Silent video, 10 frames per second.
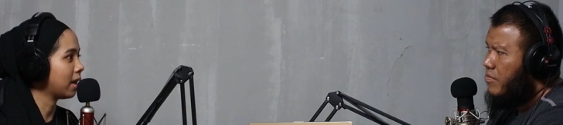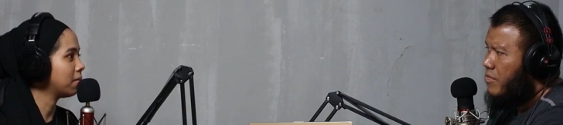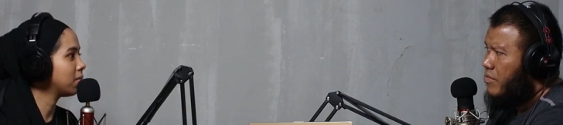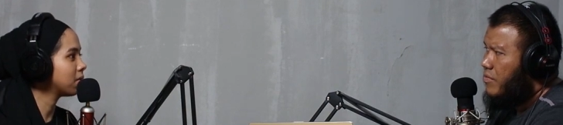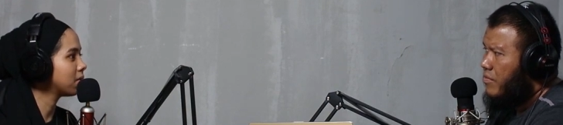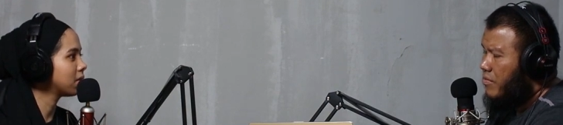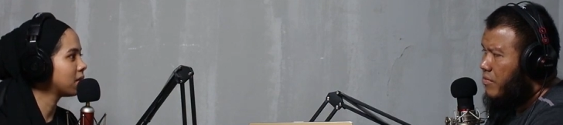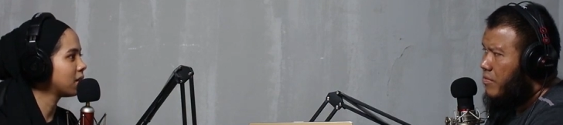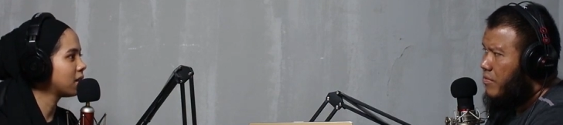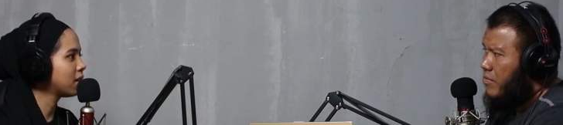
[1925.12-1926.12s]
Speaker 1: time.
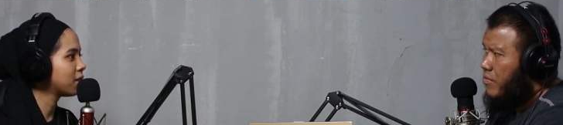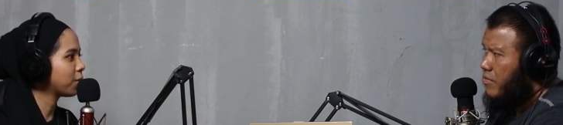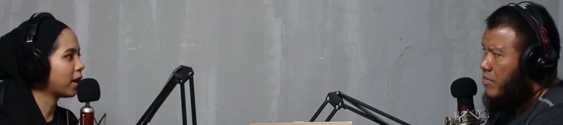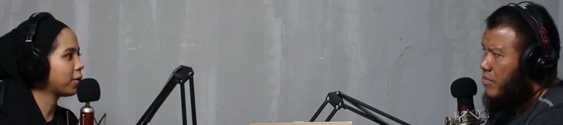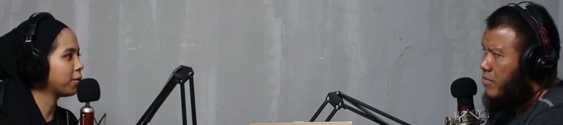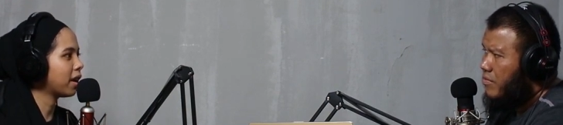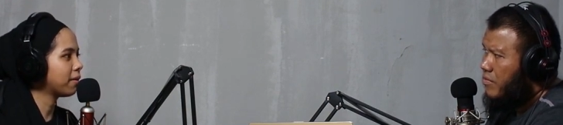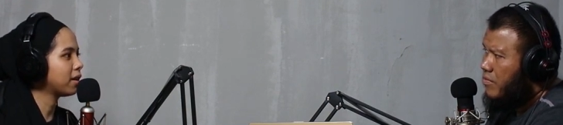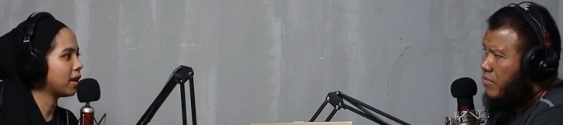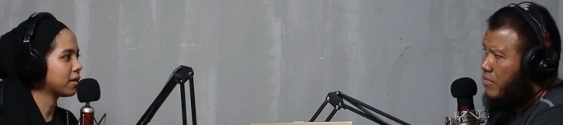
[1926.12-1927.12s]
Mm. So I don't
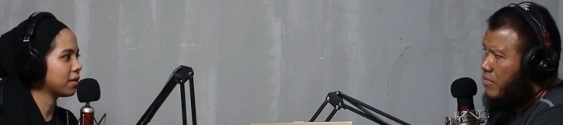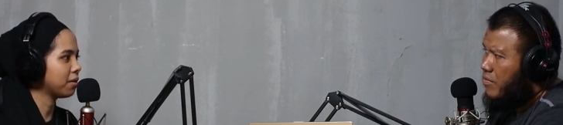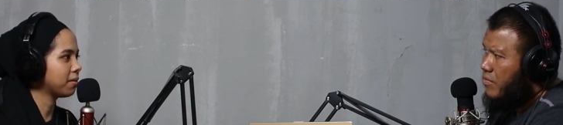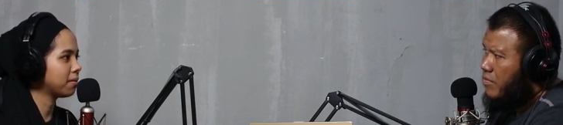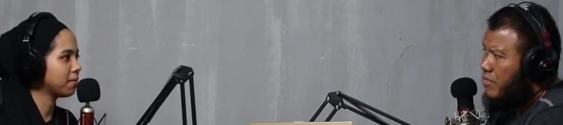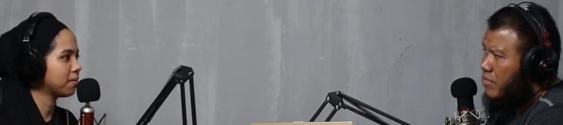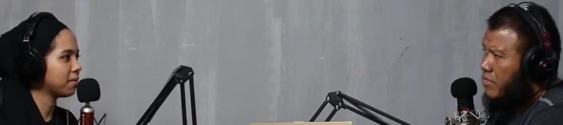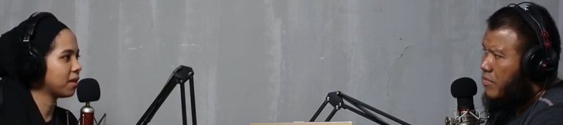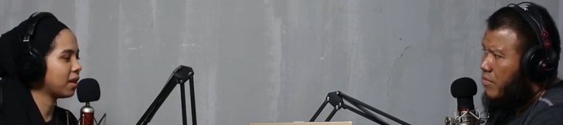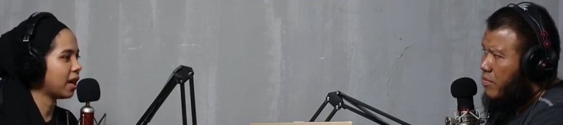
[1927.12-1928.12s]
have the luxury of
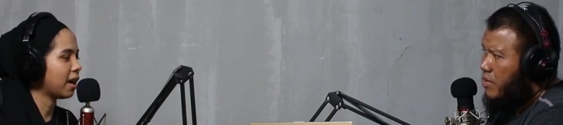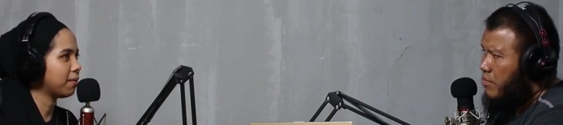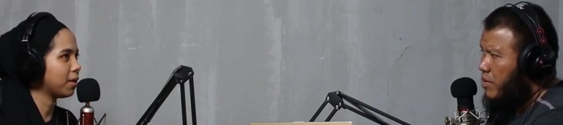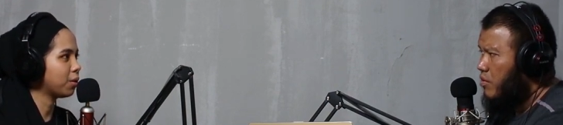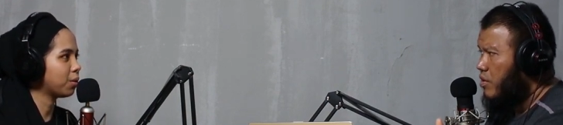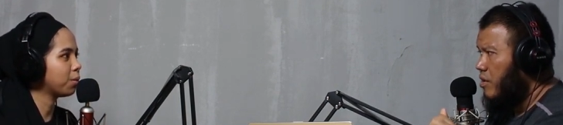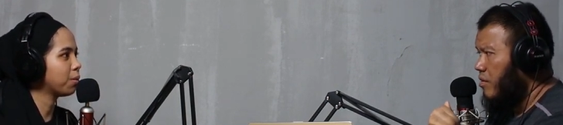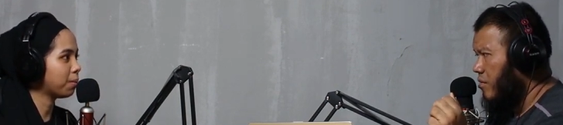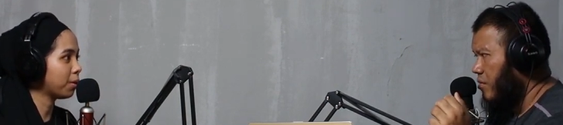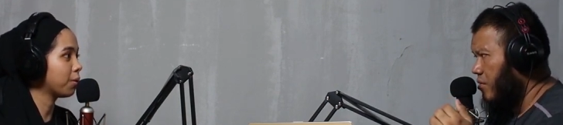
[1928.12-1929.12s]
having yeah,
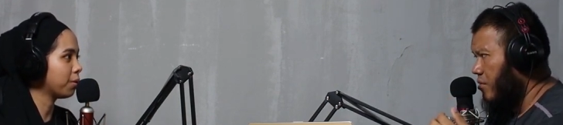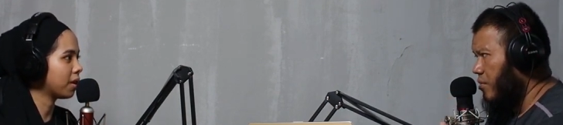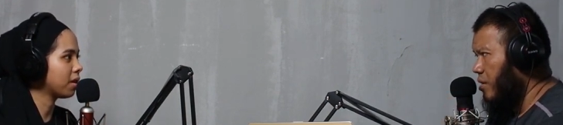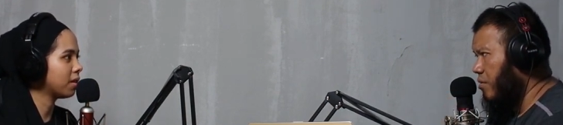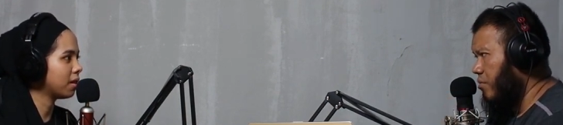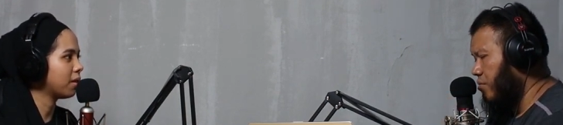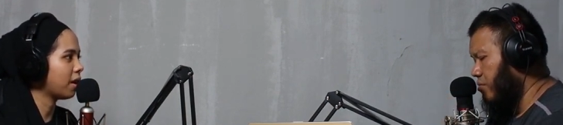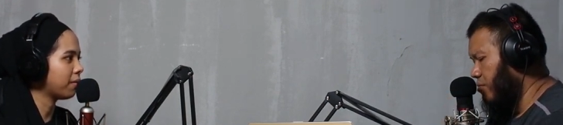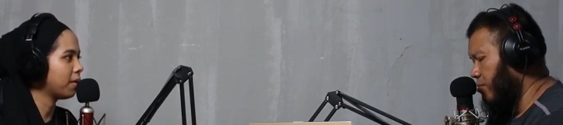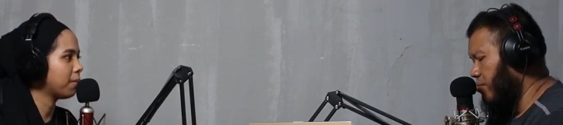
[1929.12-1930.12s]
pre-cooking. to pre cook um,
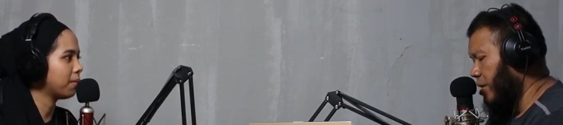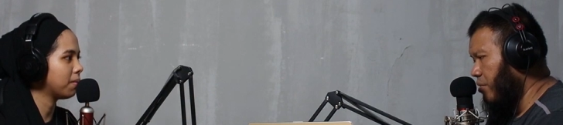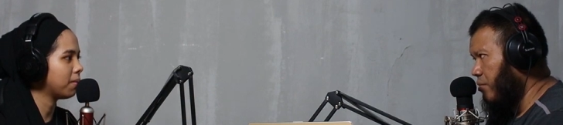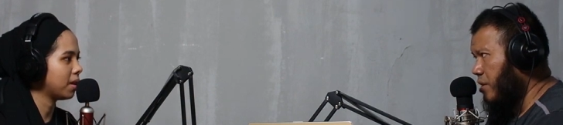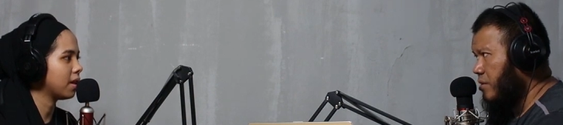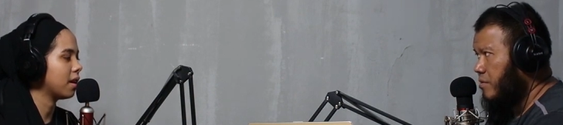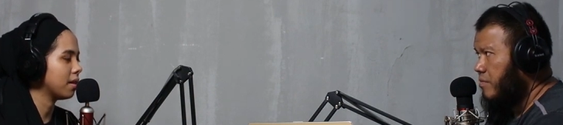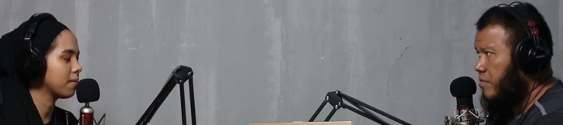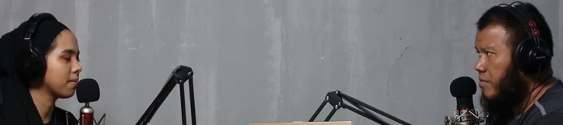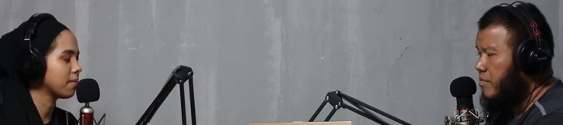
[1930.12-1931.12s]
ah, having prep meal yeah
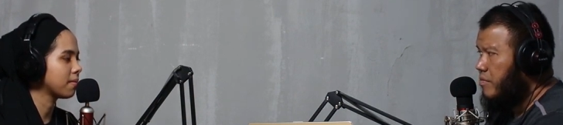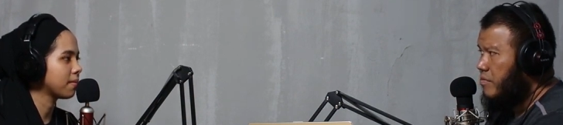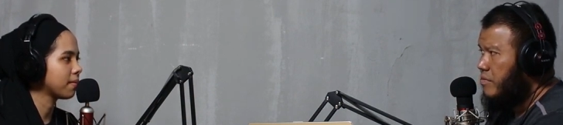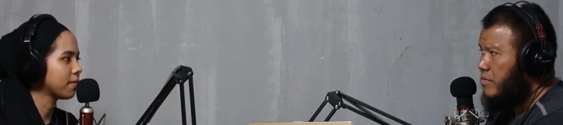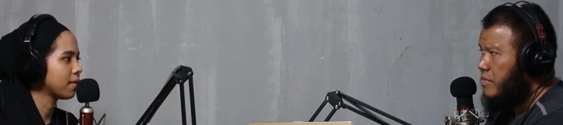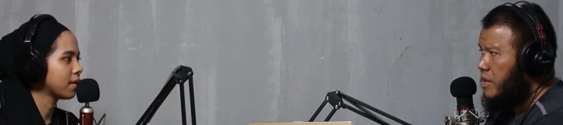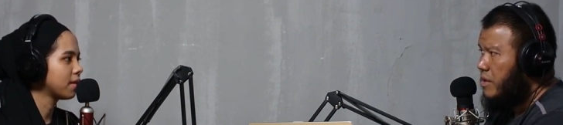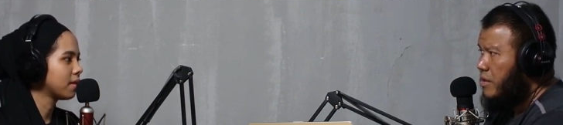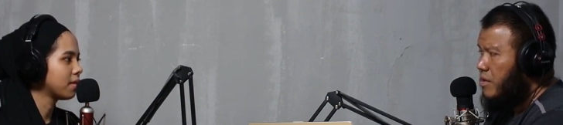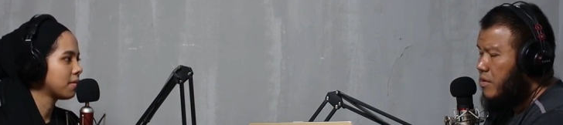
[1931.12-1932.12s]
Speaker 2: hmm.
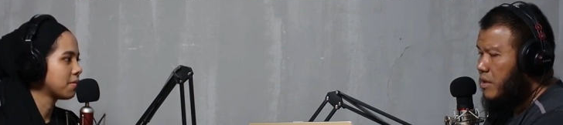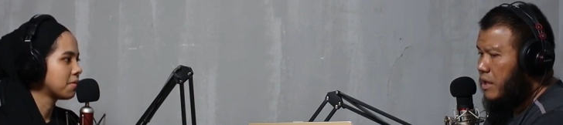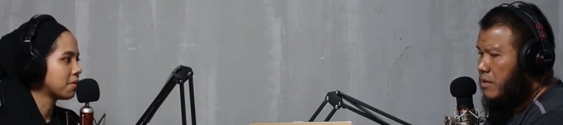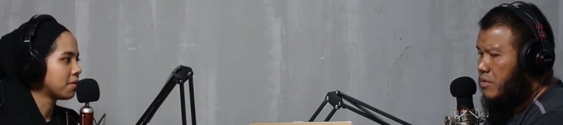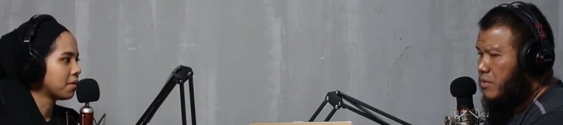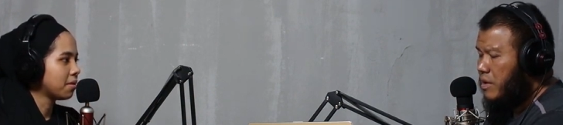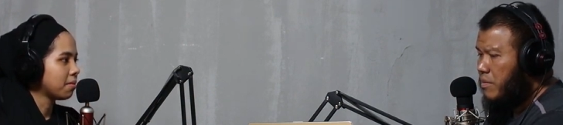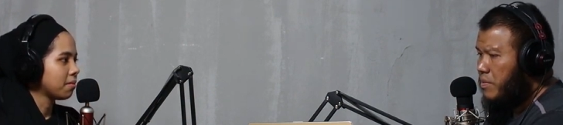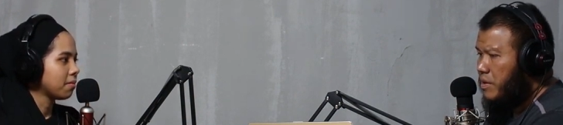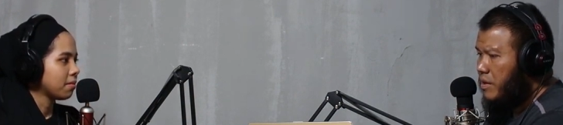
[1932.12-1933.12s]
and so
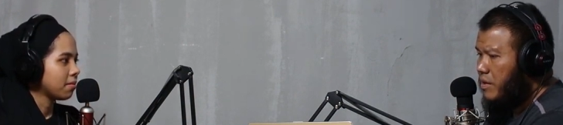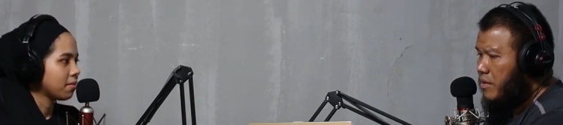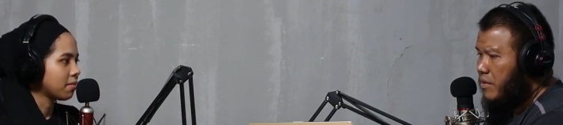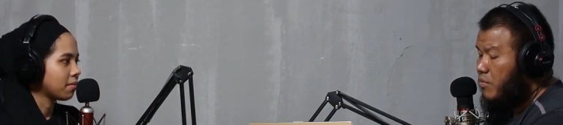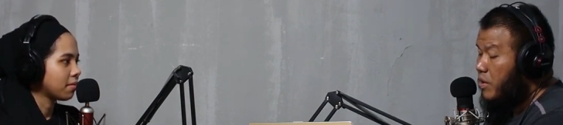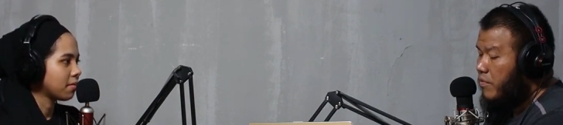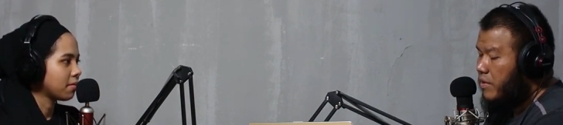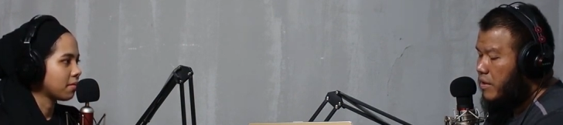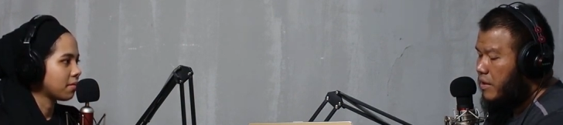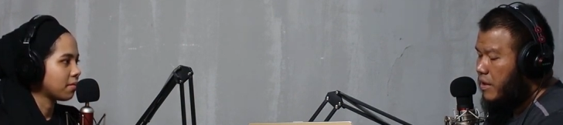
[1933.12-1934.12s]
apa ni uh, one of
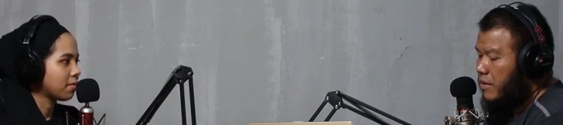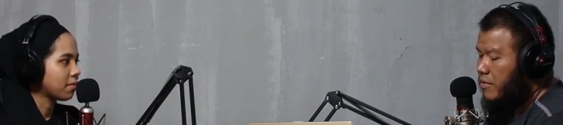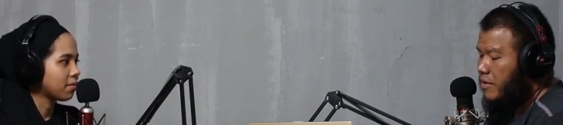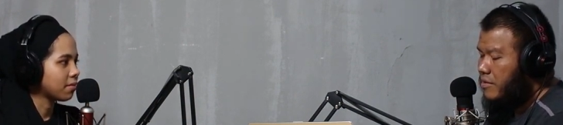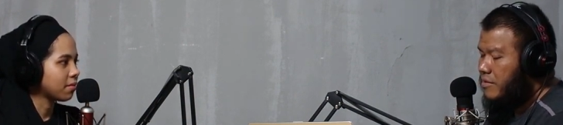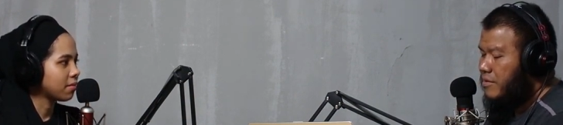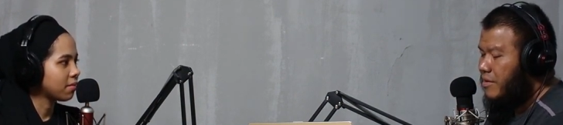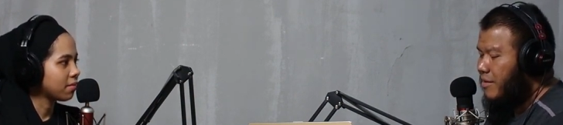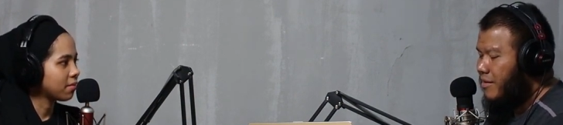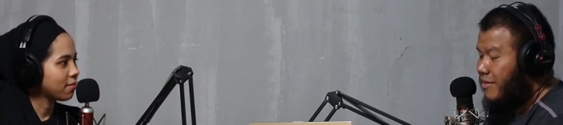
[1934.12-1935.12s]
the other things
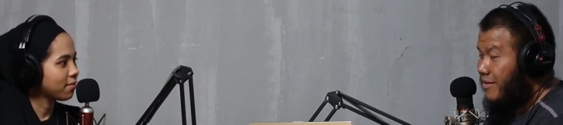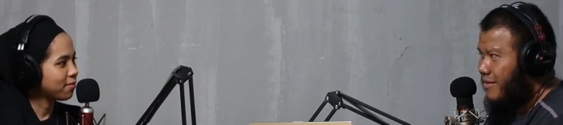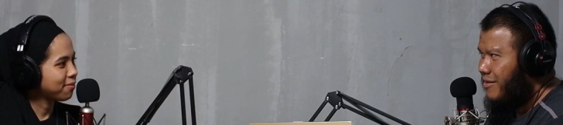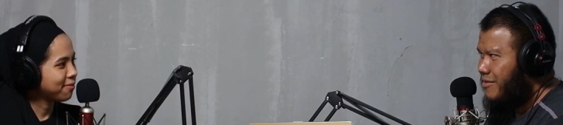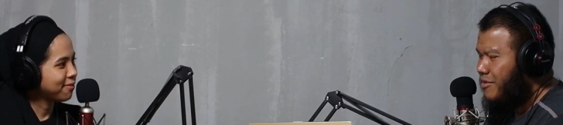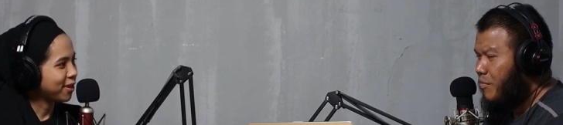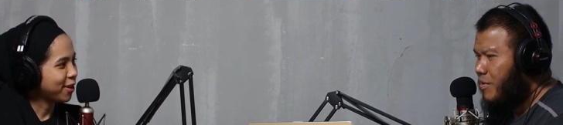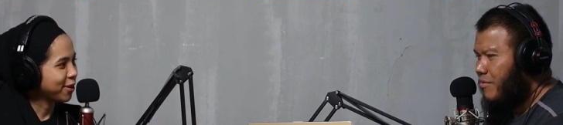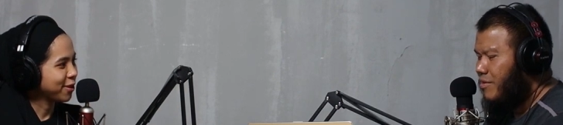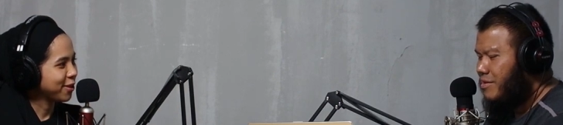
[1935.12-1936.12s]
in the 10
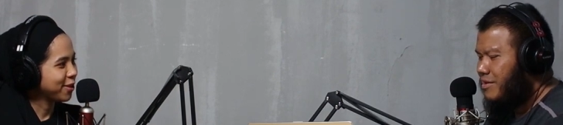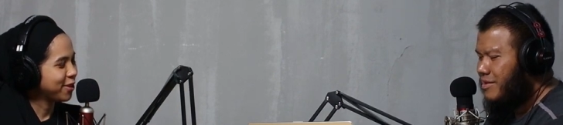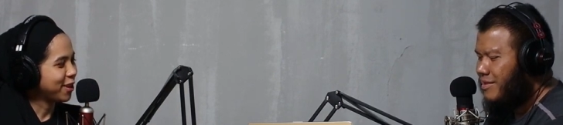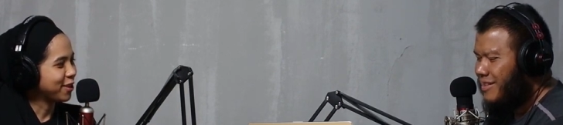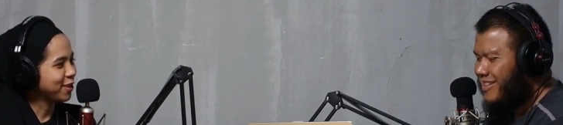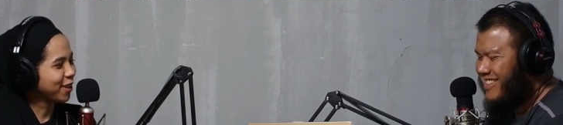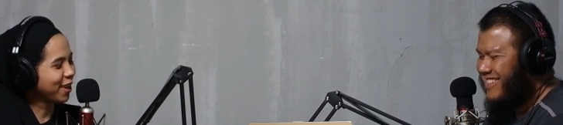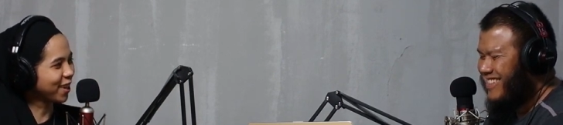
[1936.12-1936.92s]
minute research yes